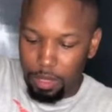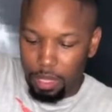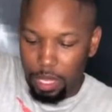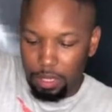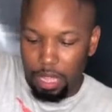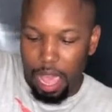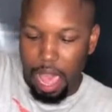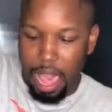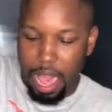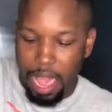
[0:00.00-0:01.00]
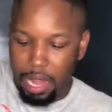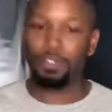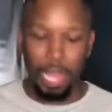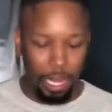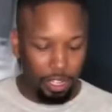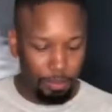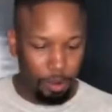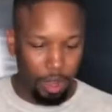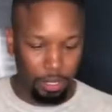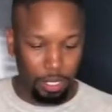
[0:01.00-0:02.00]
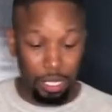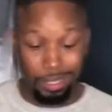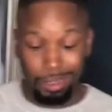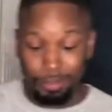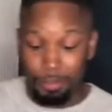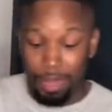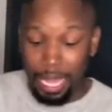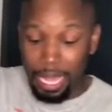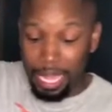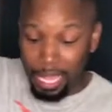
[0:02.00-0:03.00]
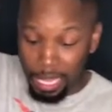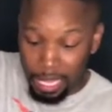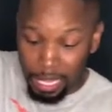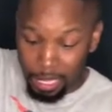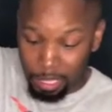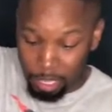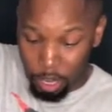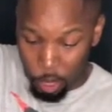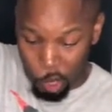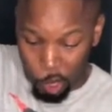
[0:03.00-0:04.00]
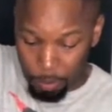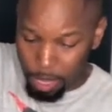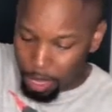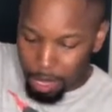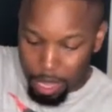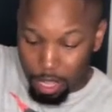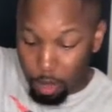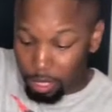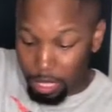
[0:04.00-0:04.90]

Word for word: thing to add. Flat leaf parsley is an amazing herb. It goes